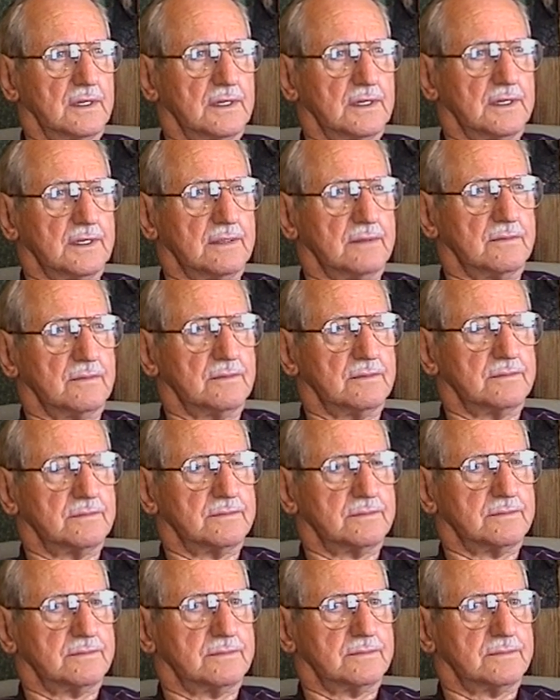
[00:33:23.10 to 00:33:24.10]
uh,
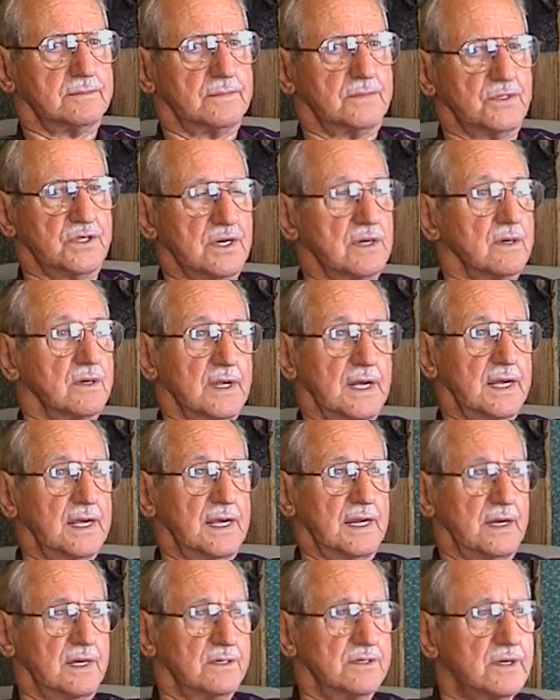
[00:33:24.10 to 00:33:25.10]
General
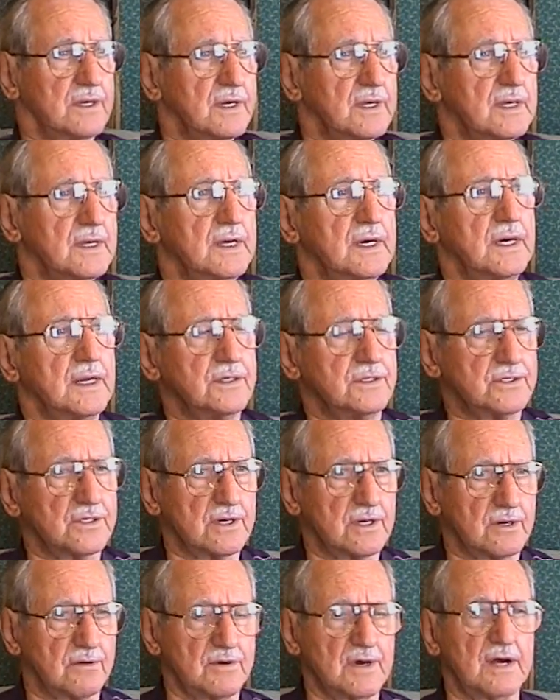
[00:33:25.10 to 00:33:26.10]
Hays and
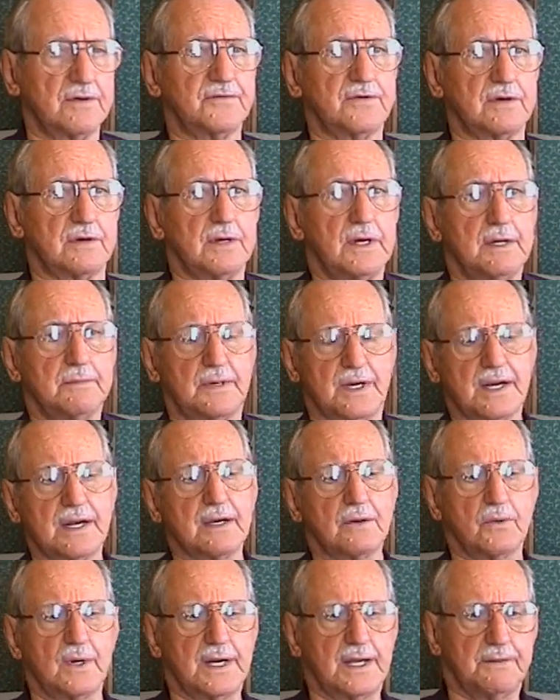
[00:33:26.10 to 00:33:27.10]
General Ruffner. But
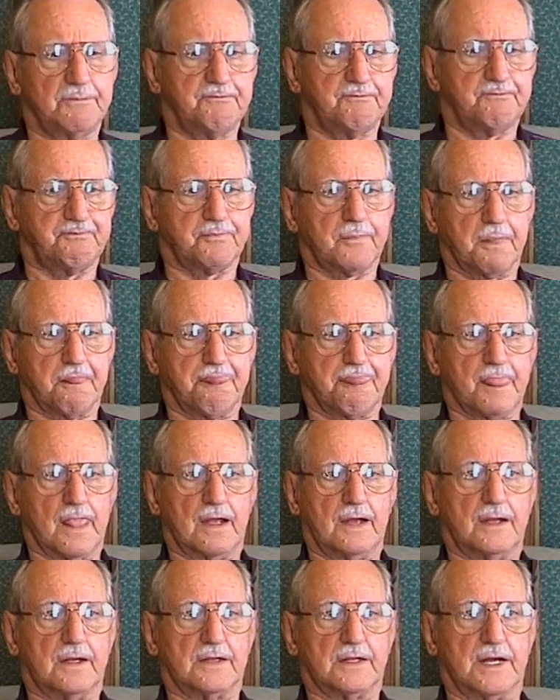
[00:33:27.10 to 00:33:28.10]
anyway,
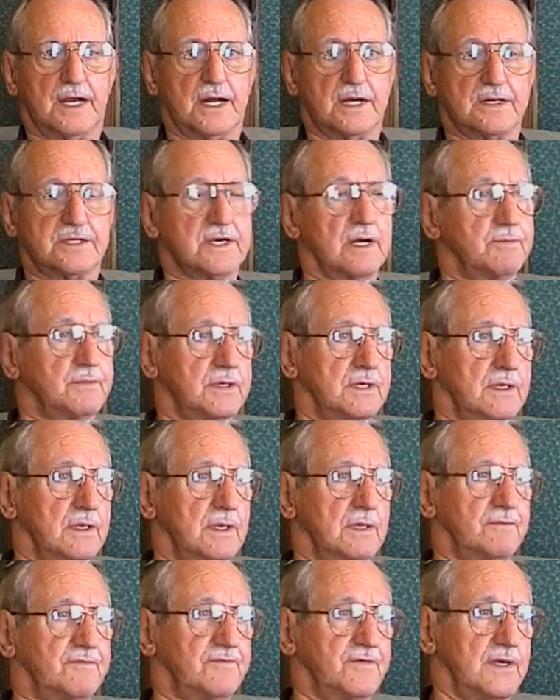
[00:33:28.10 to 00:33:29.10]
they had us up
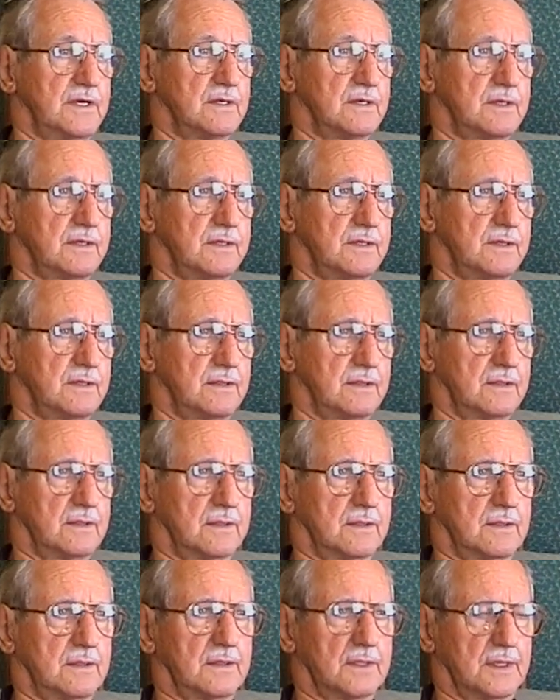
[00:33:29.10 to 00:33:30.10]
the field
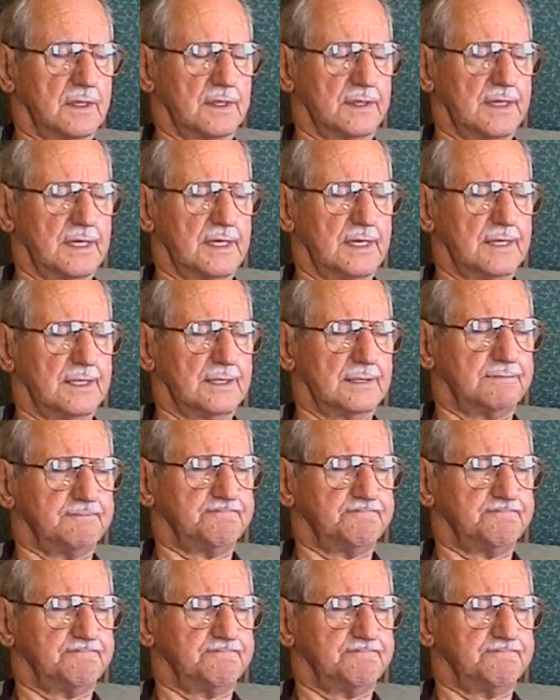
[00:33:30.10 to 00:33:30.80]
or the